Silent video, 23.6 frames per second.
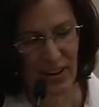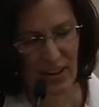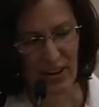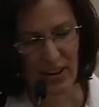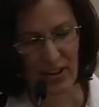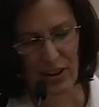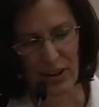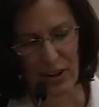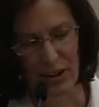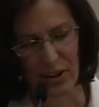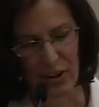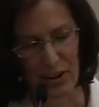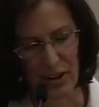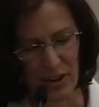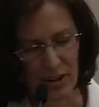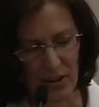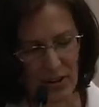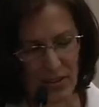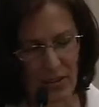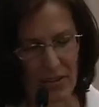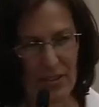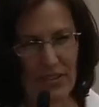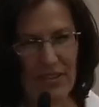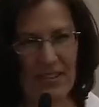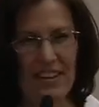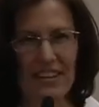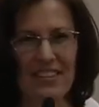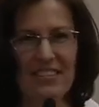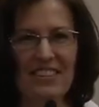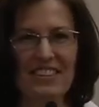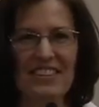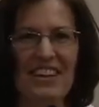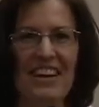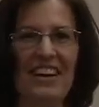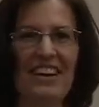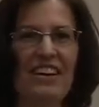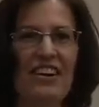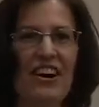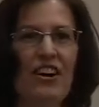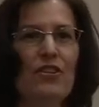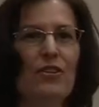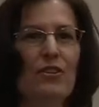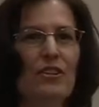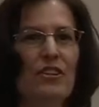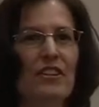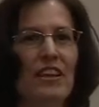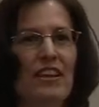Okay, what's that?
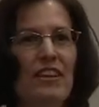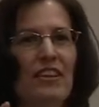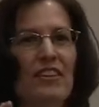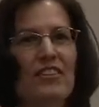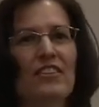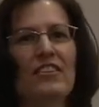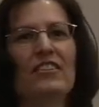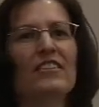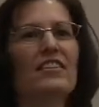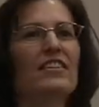Oh, thank you.